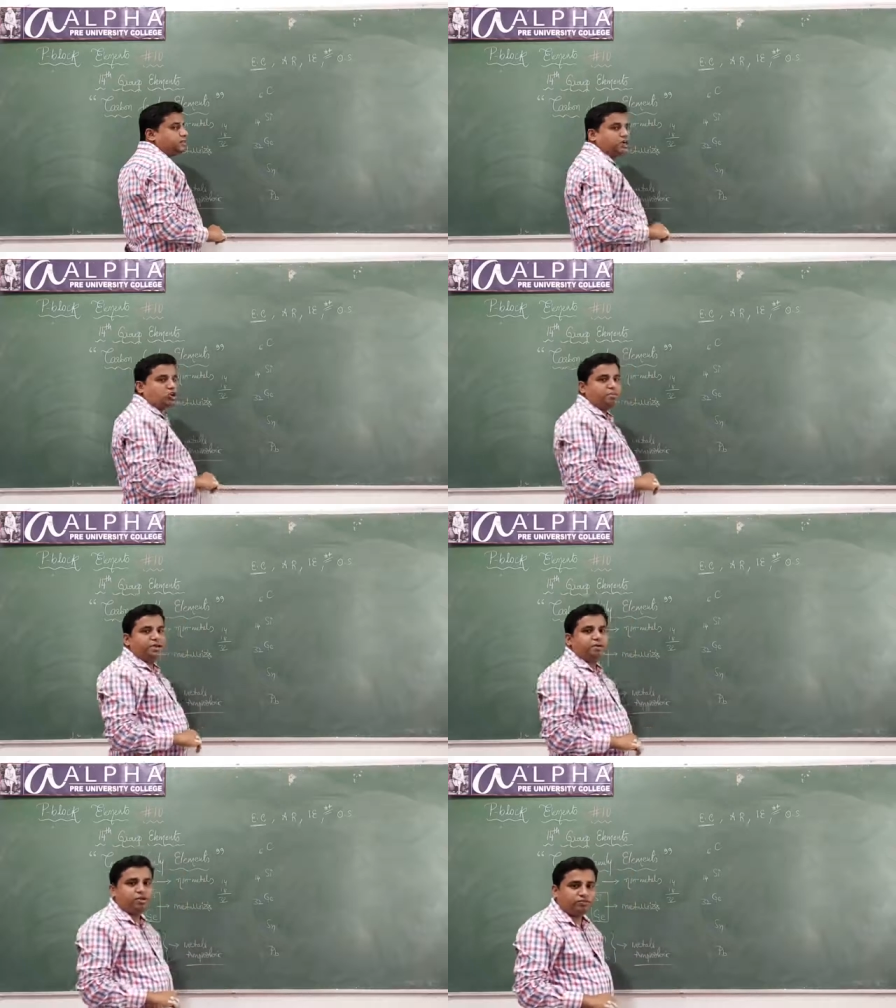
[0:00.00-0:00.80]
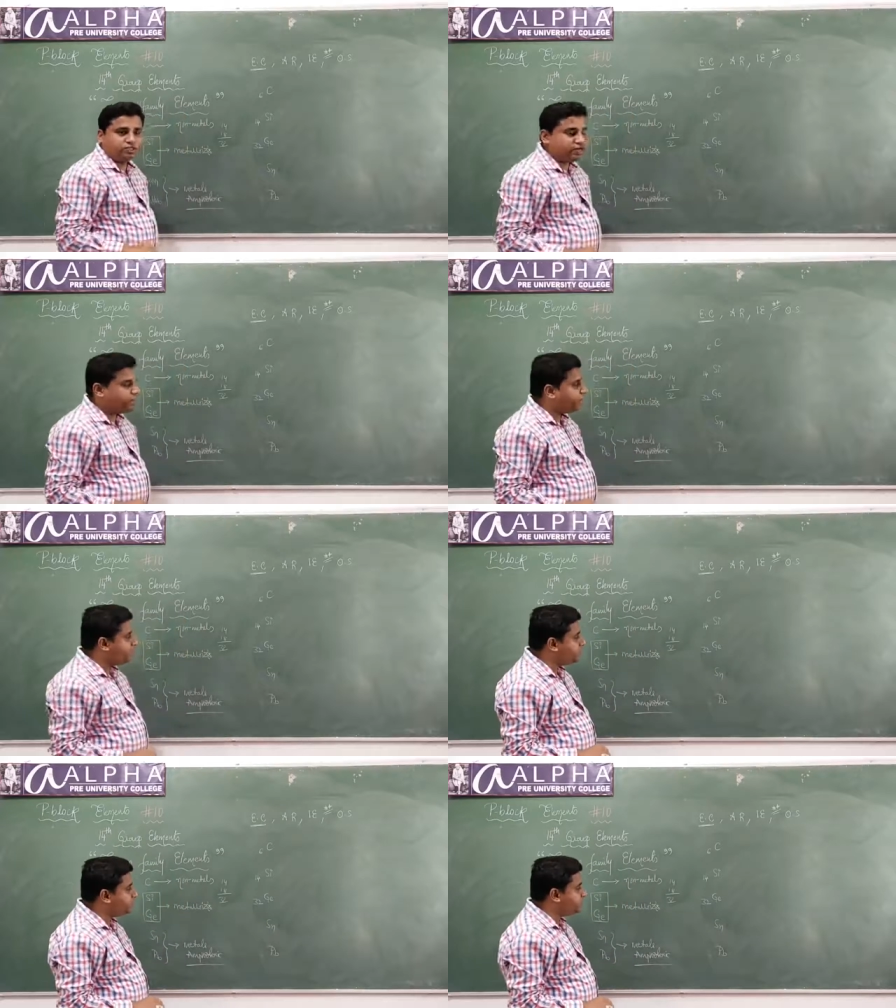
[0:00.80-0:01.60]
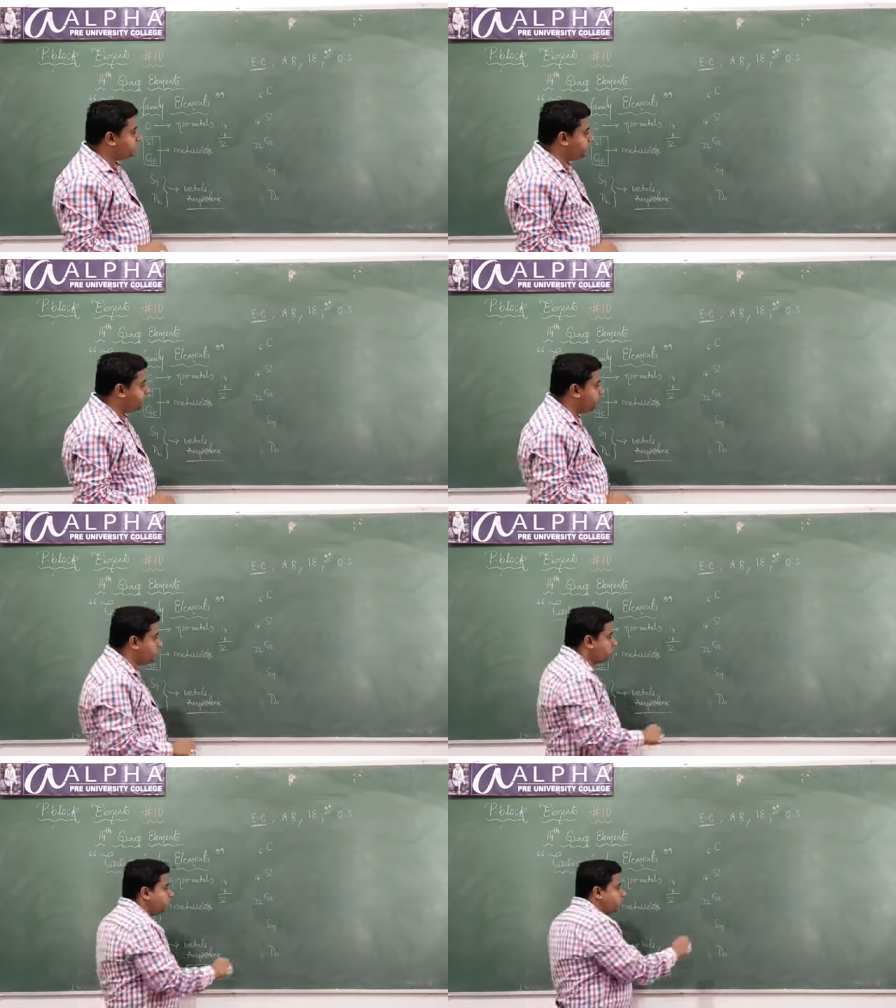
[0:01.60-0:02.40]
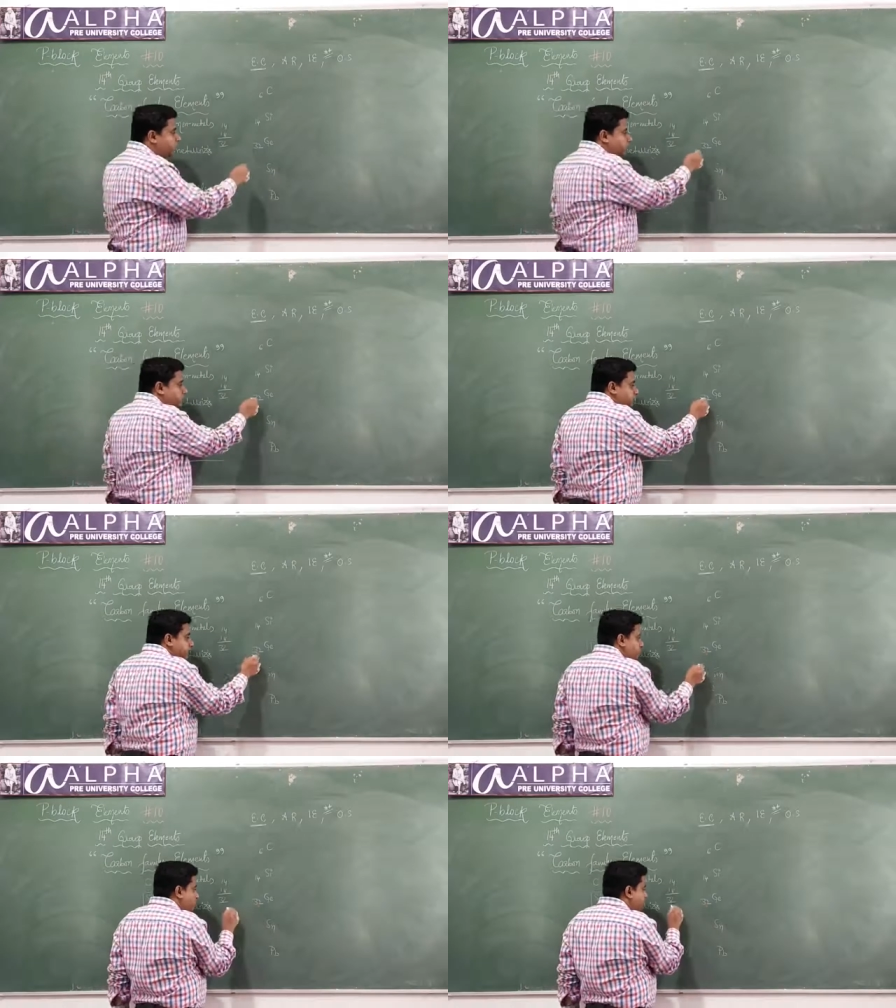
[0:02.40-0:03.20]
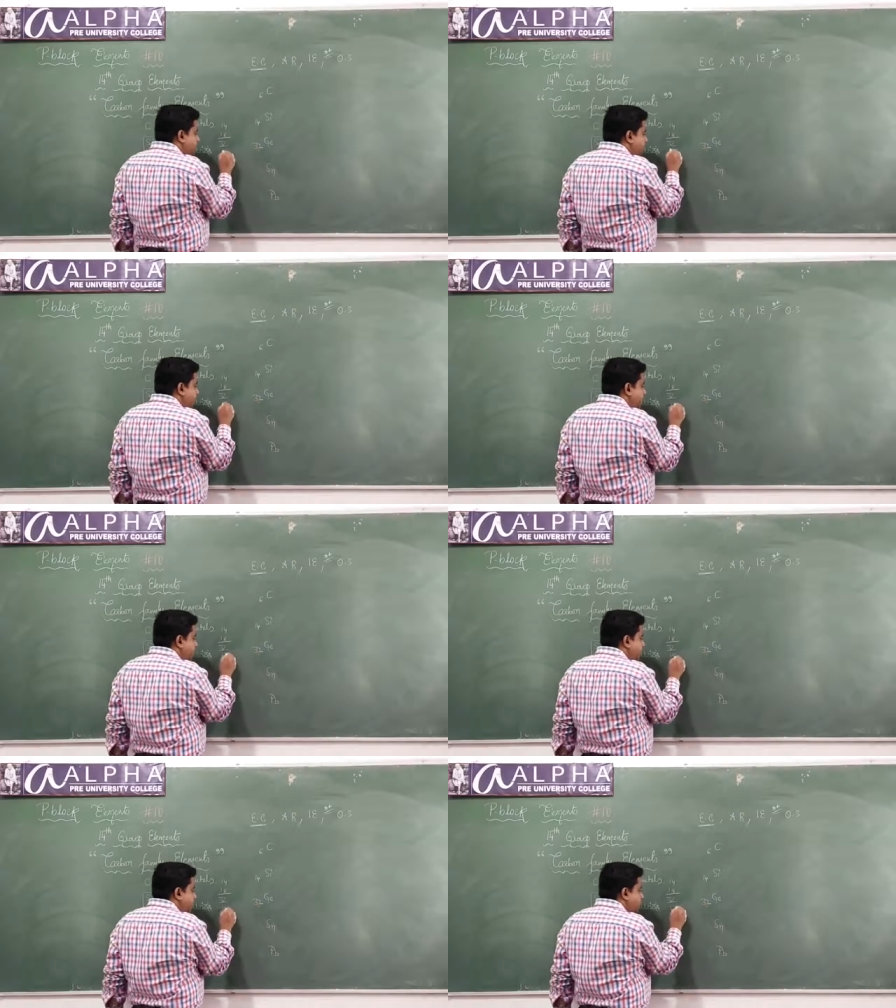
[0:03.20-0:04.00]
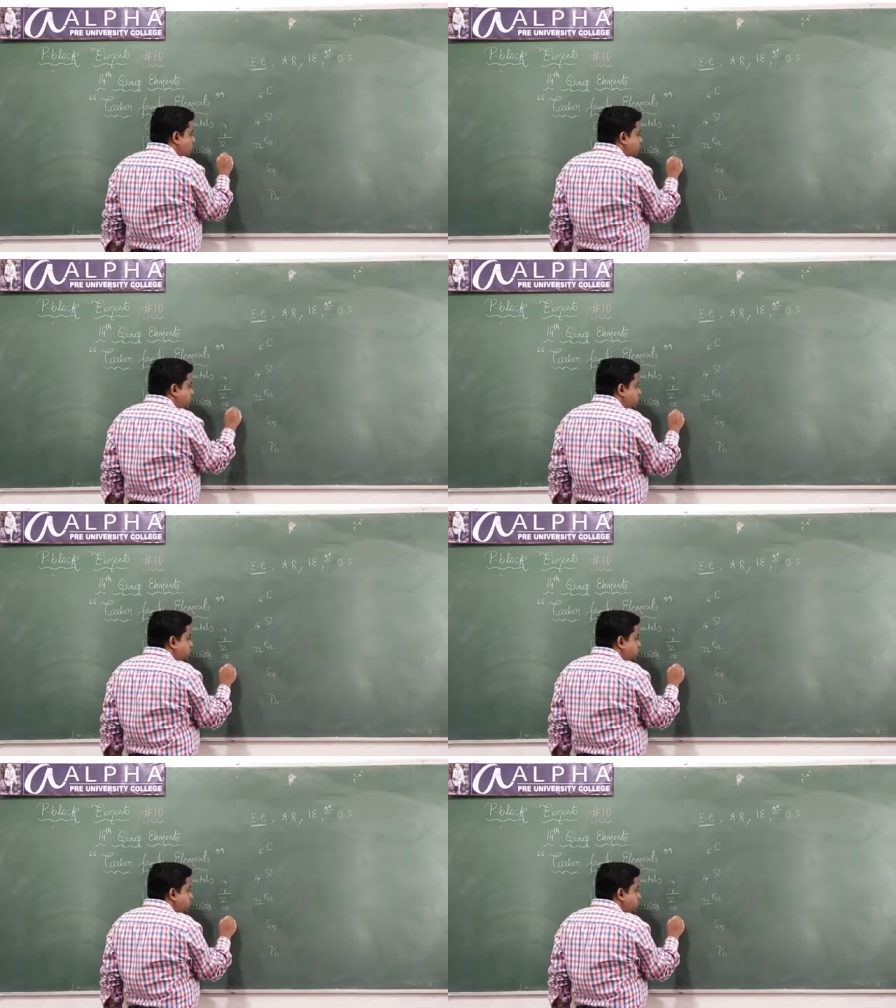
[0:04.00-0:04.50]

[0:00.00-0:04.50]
atomic number of germanium is 32. Okay, 32 plus 18 is how much?